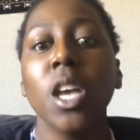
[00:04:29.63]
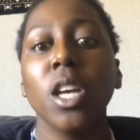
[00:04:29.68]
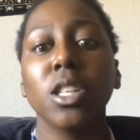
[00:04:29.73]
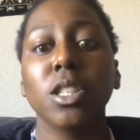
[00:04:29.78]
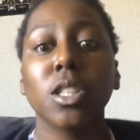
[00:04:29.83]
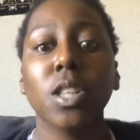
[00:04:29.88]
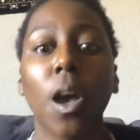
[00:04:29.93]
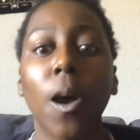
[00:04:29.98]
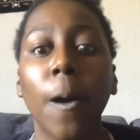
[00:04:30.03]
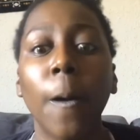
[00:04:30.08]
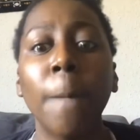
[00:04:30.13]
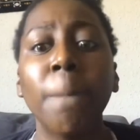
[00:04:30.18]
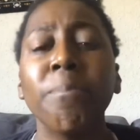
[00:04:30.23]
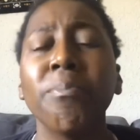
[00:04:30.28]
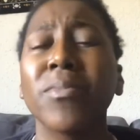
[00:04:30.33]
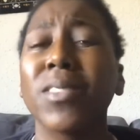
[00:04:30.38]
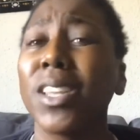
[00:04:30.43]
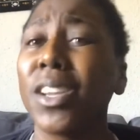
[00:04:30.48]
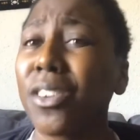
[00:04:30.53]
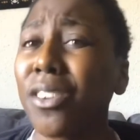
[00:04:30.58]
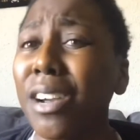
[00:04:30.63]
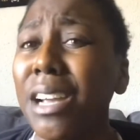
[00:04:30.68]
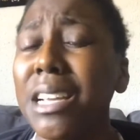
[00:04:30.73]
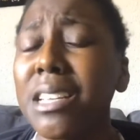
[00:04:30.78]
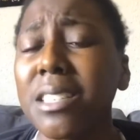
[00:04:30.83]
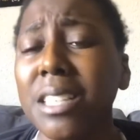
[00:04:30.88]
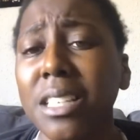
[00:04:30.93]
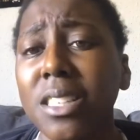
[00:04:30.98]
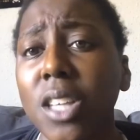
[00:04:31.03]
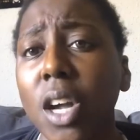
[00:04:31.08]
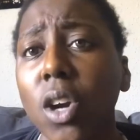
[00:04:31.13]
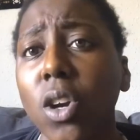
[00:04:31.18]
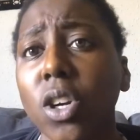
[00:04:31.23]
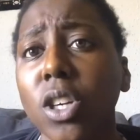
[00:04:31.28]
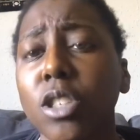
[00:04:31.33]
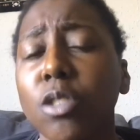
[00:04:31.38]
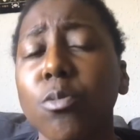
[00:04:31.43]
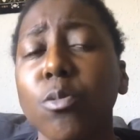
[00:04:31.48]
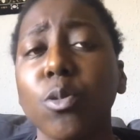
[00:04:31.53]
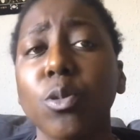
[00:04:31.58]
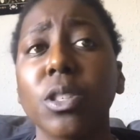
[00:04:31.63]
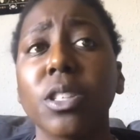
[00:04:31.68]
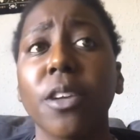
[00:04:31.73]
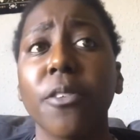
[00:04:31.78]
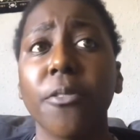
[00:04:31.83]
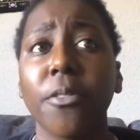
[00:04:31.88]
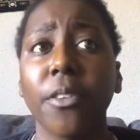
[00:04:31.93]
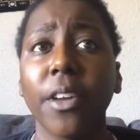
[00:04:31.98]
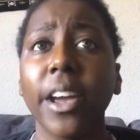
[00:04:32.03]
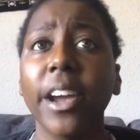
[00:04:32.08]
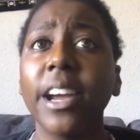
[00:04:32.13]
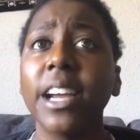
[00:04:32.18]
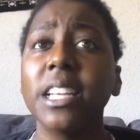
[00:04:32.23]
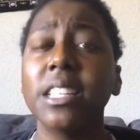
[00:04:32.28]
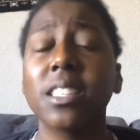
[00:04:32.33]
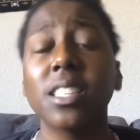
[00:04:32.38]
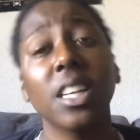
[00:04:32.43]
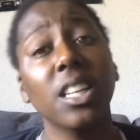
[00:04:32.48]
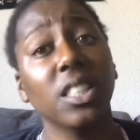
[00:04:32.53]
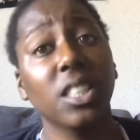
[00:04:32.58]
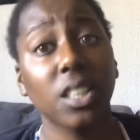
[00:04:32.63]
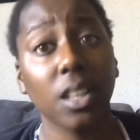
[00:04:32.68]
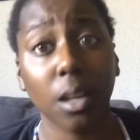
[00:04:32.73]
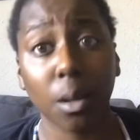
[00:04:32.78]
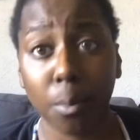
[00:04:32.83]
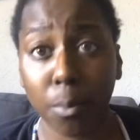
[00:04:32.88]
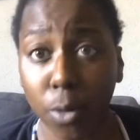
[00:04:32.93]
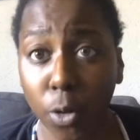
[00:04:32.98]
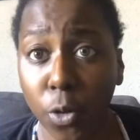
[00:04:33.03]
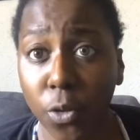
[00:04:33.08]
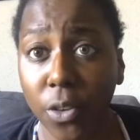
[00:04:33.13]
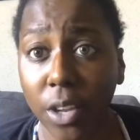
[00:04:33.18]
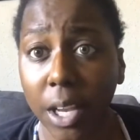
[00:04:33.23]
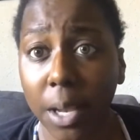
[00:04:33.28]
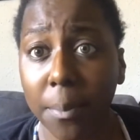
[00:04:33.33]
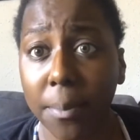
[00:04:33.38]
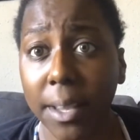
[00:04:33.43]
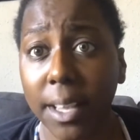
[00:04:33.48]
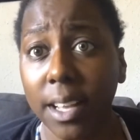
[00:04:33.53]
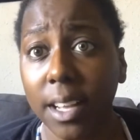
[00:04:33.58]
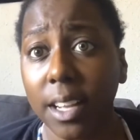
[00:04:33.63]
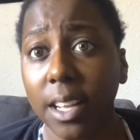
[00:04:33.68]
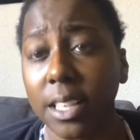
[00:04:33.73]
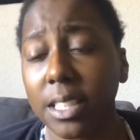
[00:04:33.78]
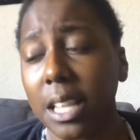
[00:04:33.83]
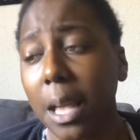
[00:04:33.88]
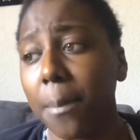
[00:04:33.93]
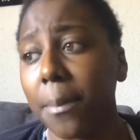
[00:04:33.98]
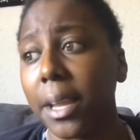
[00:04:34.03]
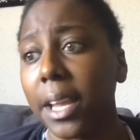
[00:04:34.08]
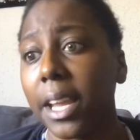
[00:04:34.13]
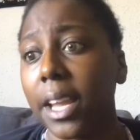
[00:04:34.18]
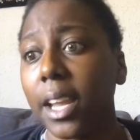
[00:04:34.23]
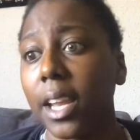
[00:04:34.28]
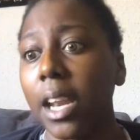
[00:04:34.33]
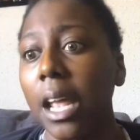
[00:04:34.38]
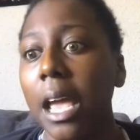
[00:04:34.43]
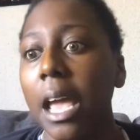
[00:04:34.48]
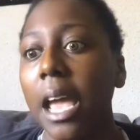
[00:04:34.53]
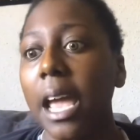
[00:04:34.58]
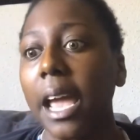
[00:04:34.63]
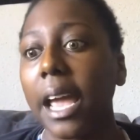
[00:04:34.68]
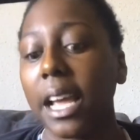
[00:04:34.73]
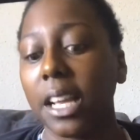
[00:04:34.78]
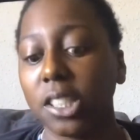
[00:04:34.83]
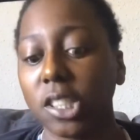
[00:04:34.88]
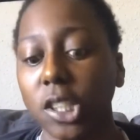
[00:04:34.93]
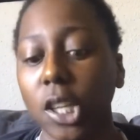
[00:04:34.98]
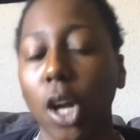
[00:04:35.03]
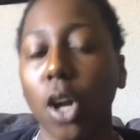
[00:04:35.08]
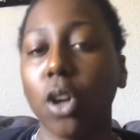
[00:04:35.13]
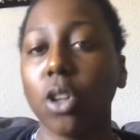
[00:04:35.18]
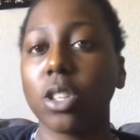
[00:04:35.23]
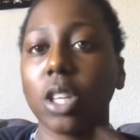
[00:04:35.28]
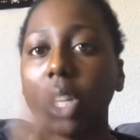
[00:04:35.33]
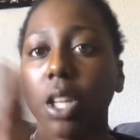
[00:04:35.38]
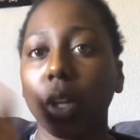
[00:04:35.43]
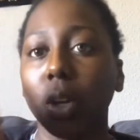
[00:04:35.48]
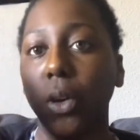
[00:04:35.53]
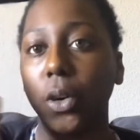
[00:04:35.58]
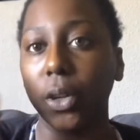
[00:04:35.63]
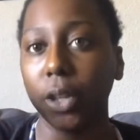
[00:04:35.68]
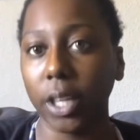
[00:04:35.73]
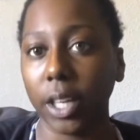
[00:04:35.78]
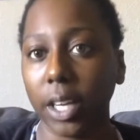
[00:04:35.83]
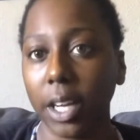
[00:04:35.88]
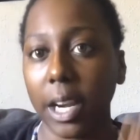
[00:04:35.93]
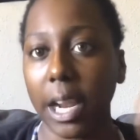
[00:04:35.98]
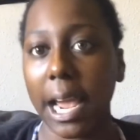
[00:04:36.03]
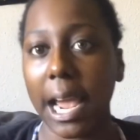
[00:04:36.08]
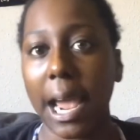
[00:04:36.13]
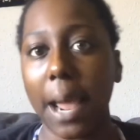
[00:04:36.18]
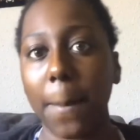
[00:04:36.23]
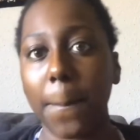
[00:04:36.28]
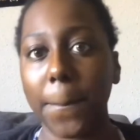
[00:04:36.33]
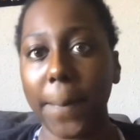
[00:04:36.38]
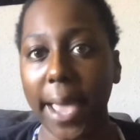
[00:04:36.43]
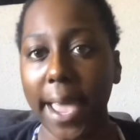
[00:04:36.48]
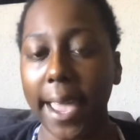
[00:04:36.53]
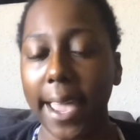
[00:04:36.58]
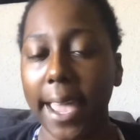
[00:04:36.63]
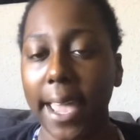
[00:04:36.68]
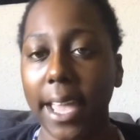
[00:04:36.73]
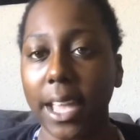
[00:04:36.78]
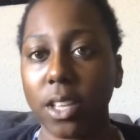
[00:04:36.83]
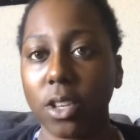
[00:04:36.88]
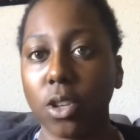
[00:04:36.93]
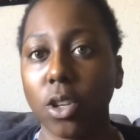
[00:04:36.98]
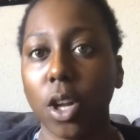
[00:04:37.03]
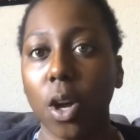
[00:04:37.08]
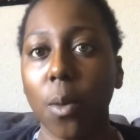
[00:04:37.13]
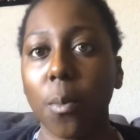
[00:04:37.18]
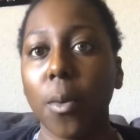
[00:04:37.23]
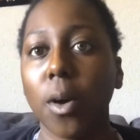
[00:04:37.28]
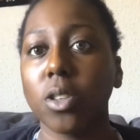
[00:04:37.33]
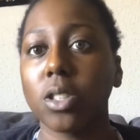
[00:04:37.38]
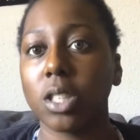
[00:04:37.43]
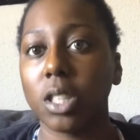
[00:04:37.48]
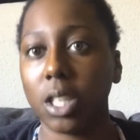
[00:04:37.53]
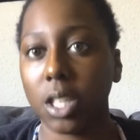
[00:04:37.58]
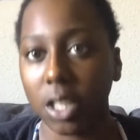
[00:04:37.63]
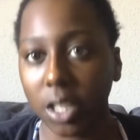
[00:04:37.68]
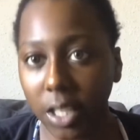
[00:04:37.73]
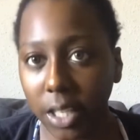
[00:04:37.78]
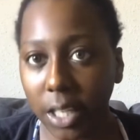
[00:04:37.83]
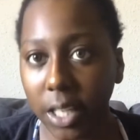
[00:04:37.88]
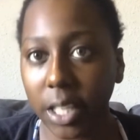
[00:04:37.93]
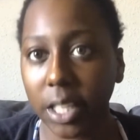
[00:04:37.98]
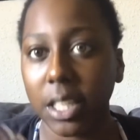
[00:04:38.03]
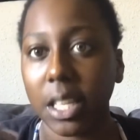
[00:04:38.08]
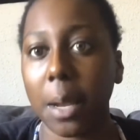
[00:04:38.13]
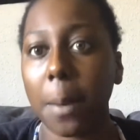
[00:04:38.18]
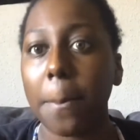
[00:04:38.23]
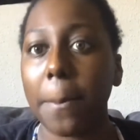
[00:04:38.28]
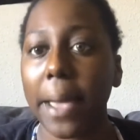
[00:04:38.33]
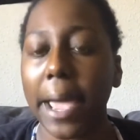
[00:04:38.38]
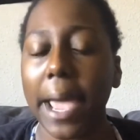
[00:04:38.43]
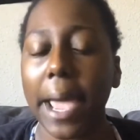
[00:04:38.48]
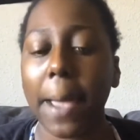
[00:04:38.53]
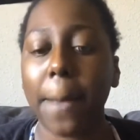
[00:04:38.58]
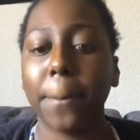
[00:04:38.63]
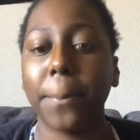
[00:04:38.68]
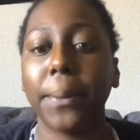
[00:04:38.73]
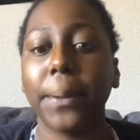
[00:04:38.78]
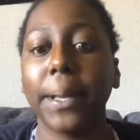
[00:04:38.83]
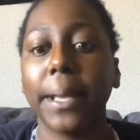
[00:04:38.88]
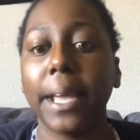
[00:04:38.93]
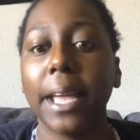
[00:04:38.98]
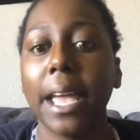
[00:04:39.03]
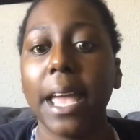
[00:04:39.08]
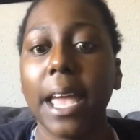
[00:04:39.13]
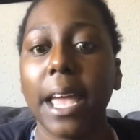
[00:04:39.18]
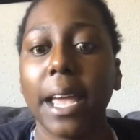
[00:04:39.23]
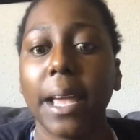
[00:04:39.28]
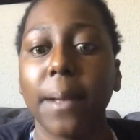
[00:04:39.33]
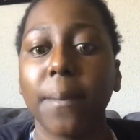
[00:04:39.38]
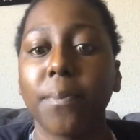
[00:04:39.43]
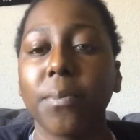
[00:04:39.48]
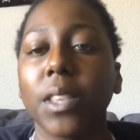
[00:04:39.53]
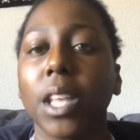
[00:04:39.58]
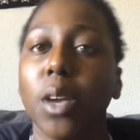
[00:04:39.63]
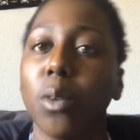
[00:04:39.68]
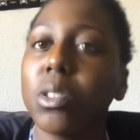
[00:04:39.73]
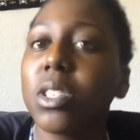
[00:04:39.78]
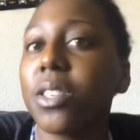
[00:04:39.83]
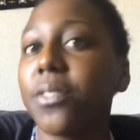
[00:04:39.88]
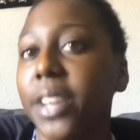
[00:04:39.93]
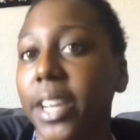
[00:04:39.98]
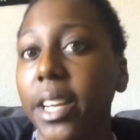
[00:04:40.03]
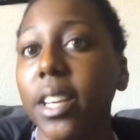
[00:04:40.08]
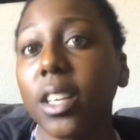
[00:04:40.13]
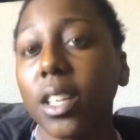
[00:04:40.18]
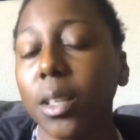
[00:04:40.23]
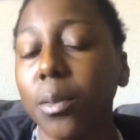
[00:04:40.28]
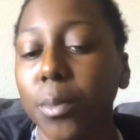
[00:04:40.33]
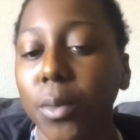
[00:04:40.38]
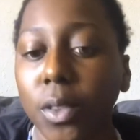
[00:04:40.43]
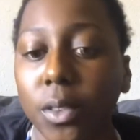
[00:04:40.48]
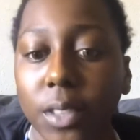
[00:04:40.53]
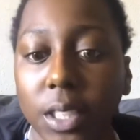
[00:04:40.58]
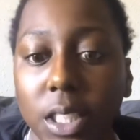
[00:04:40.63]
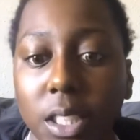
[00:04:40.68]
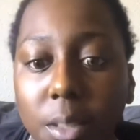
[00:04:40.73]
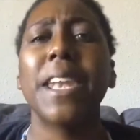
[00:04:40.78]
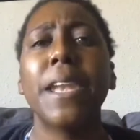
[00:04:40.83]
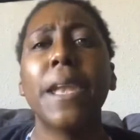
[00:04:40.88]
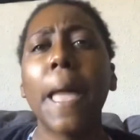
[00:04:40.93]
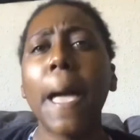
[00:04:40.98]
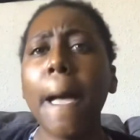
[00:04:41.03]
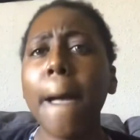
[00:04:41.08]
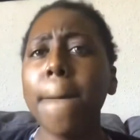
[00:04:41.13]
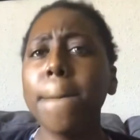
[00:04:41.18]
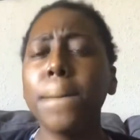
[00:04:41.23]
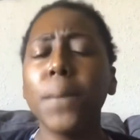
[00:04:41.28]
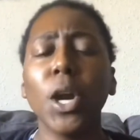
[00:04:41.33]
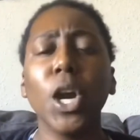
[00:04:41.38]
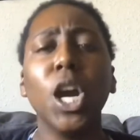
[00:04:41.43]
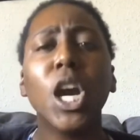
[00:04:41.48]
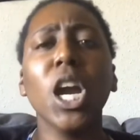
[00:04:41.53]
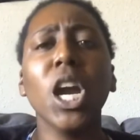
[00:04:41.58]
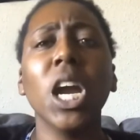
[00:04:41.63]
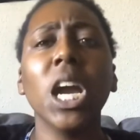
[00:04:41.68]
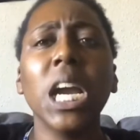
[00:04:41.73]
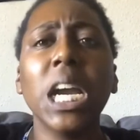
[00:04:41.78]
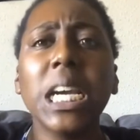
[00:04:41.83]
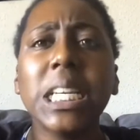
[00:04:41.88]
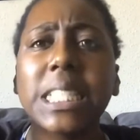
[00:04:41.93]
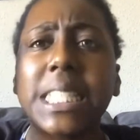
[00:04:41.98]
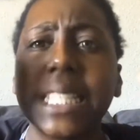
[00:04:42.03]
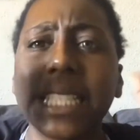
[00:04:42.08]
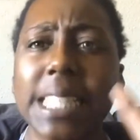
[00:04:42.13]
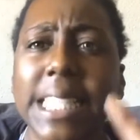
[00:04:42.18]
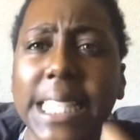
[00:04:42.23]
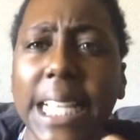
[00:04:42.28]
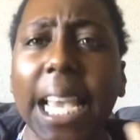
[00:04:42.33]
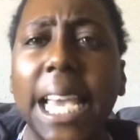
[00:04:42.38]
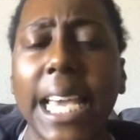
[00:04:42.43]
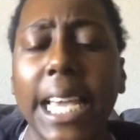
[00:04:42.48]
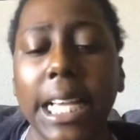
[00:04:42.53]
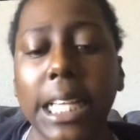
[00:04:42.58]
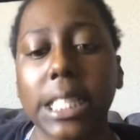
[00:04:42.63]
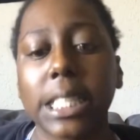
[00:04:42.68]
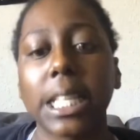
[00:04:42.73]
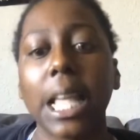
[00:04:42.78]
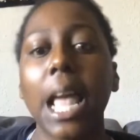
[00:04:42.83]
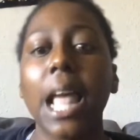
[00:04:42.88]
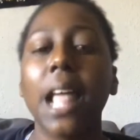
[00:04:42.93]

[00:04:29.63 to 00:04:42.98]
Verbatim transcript: So The Grinch That Stole Christmas was a very touching movie because, I mean, it shows a little good and bad. You know, mostly good than bad, but it was a very good movie. Too. Number six,